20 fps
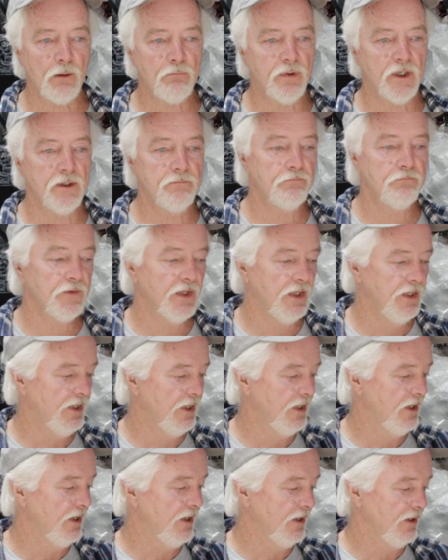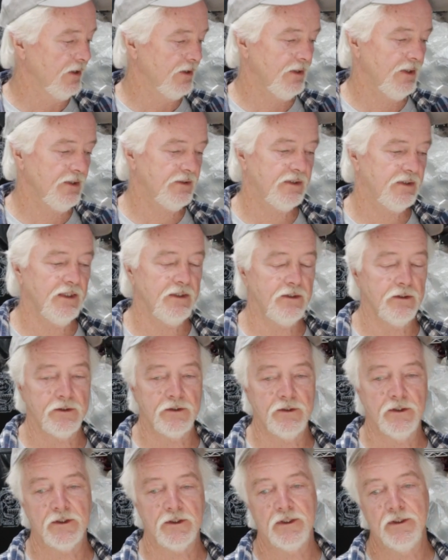But let's get to
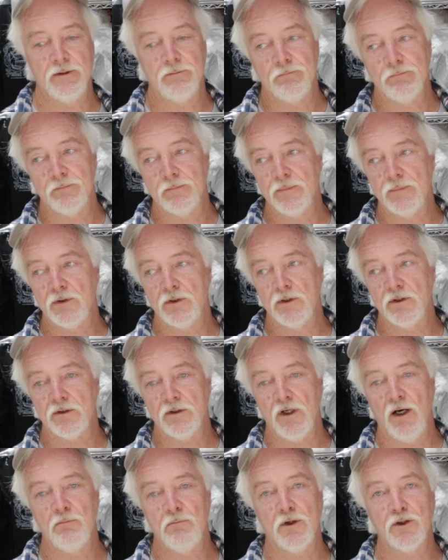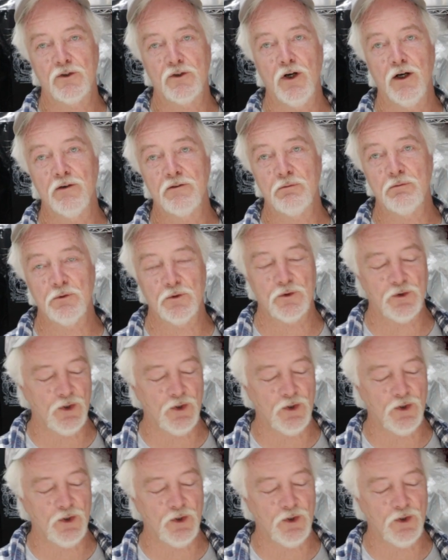cooking, because I'm uncomfortable